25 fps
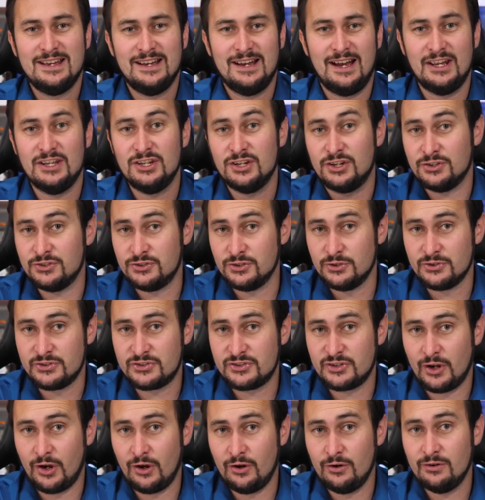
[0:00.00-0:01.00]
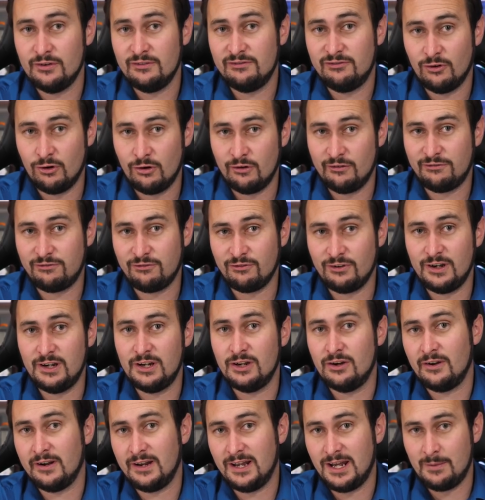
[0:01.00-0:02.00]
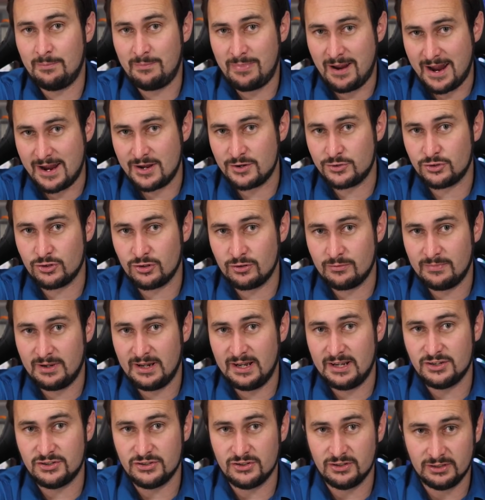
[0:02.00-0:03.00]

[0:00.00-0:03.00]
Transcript: uh, you can do so for free on our Patreon page.